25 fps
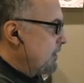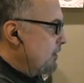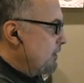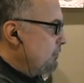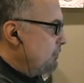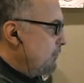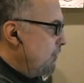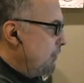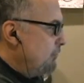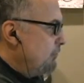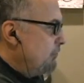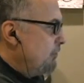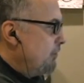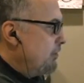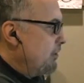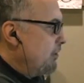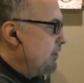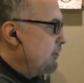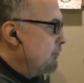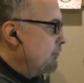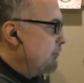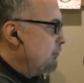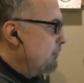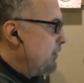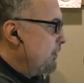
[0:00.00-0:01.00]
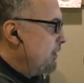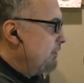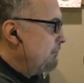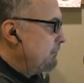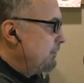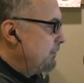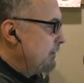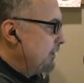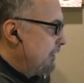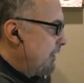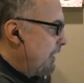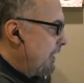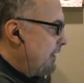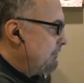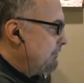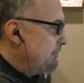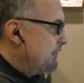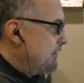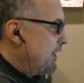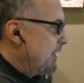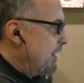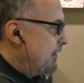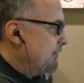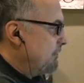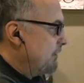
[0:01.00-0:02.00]
Most of those who have
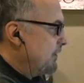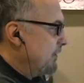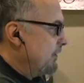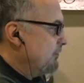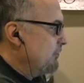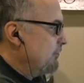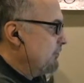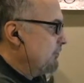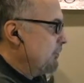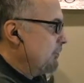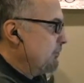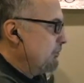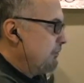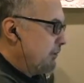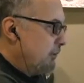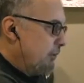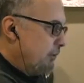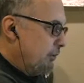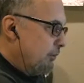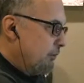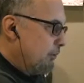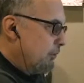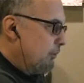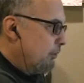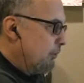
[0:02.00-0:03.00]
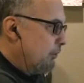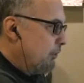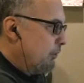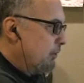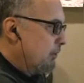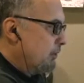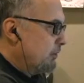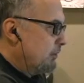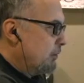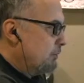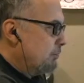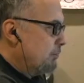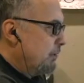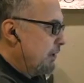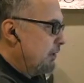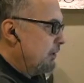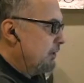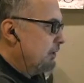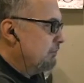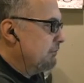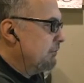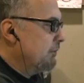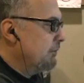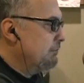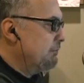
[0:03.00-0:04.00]
left have done so of their own accord.
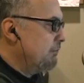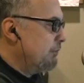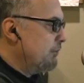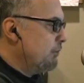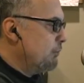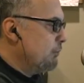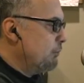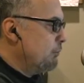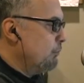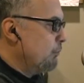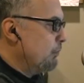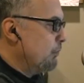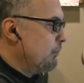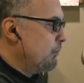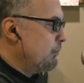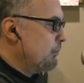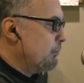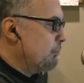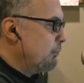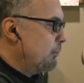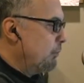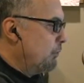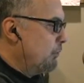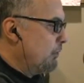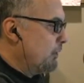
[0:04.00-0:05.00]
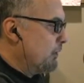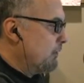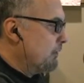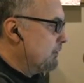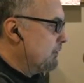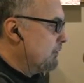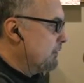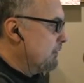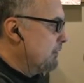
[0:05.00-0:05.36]
Comparatively few were deported.